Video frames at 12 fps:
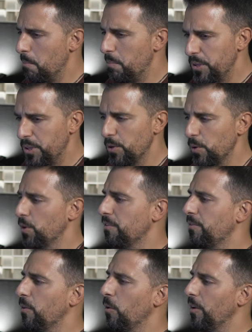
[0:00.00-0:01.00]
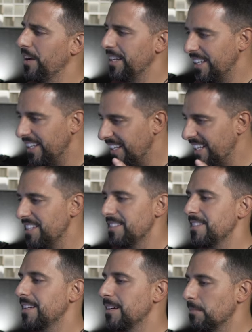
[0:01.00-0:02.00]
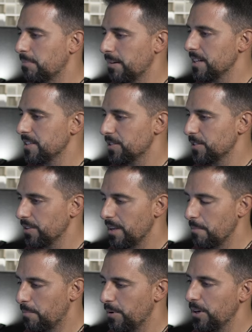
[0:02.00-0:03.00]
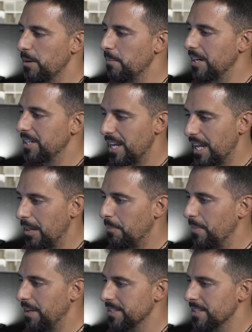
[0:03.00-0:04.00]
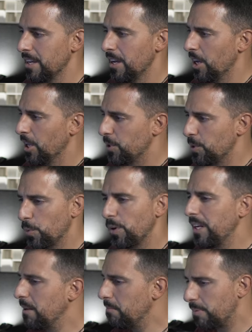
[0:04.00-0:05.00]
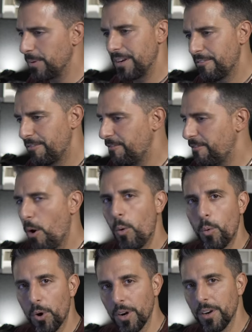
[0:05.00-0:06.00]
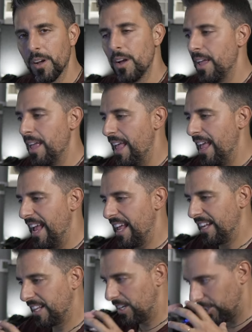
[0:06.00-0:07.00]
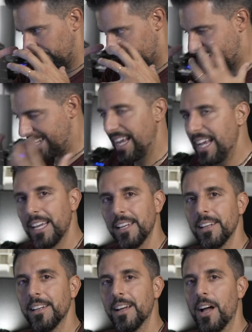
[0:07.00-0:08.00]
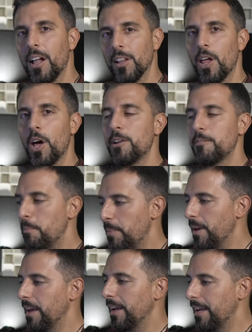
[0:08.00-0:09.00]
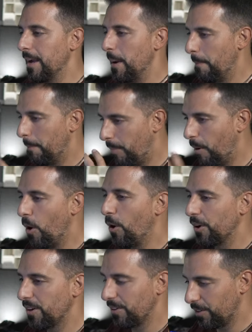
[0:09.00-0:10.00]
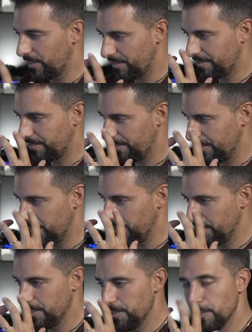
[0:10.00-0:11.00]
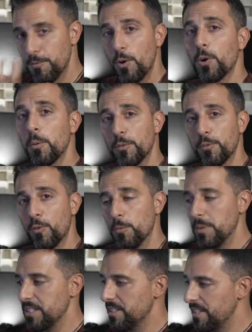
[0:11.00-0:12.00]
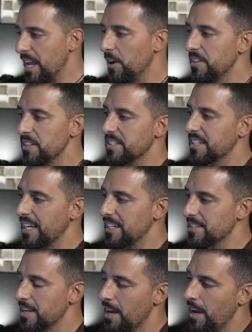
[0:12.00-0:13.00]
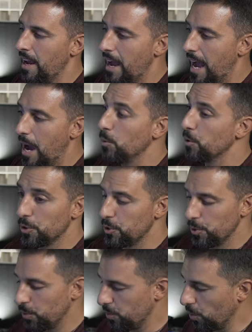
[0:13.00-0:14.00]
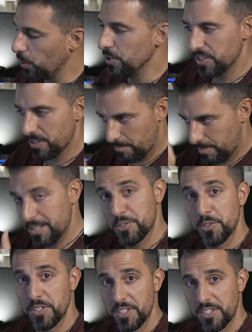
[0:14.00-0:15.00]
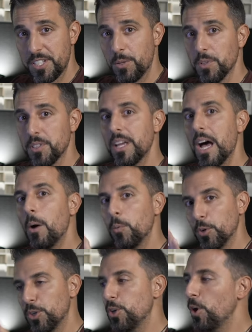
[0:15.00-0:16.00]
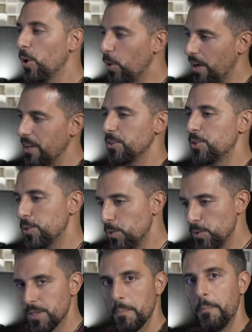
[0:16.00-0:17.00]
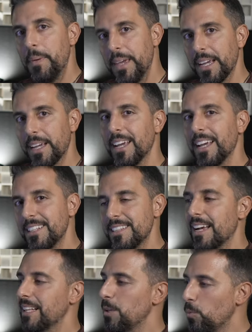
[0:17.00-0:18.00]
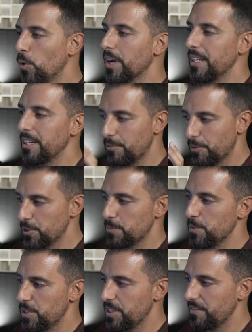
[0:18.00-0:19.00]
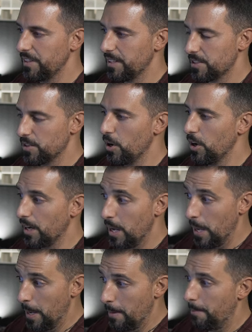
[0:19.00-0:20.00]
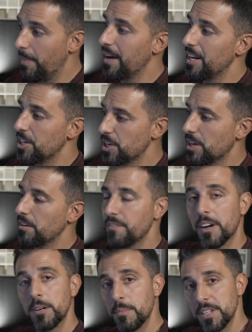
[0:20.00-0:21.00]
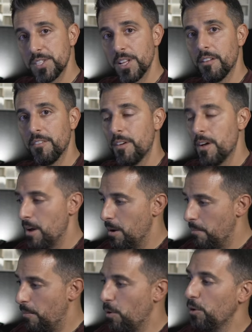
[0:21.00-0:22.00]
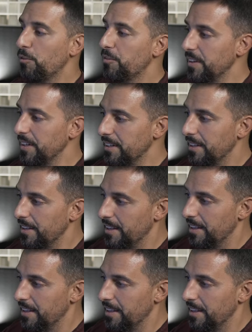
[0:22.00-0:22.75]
beautiful and easy compressor that pretty much help us to really bring forward and contain a lot of big part of the, the, the vocal performance. Now in this case, I wouldn't use all these compressors in sequence. I would go and choose and pick exactly what I need for the specific song. But I generally find myself more often